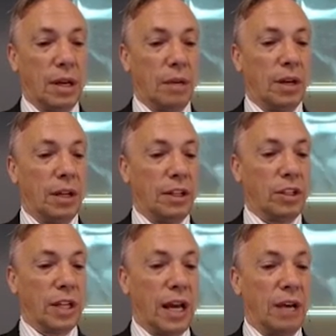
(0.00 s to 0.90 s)
But on this
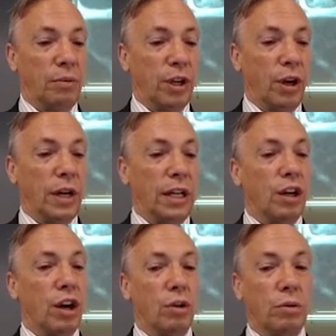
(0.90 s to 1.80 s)
side, we already
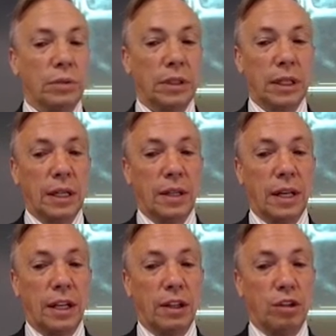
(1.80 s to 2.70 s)
know that
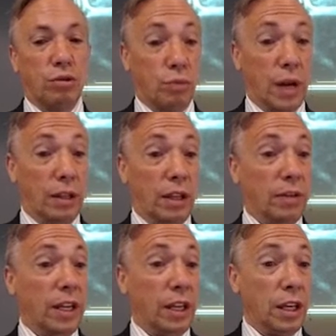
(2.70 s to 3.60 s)
in this
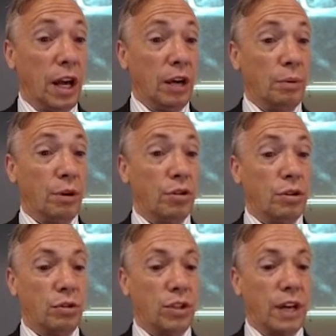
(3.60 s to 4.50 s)
relatively young person
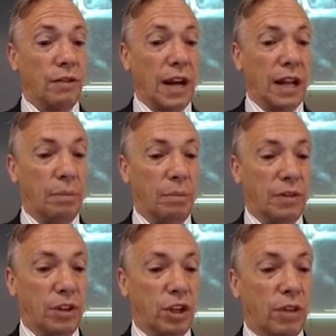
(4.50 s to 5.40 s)
who's had a violent
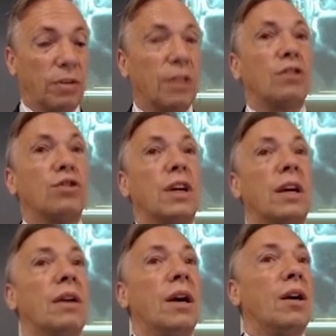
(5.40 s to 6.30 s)
pivot shift that there's a
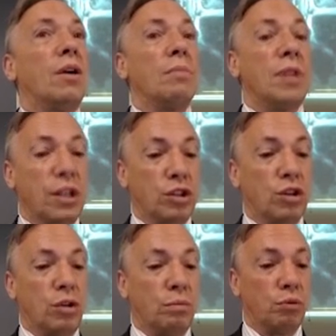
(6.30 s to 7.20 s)

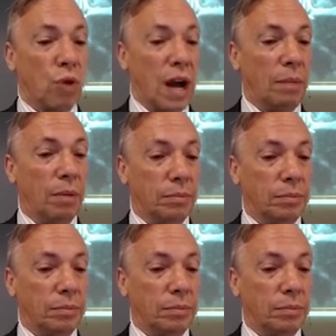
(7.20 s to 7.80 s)
meniscal problem.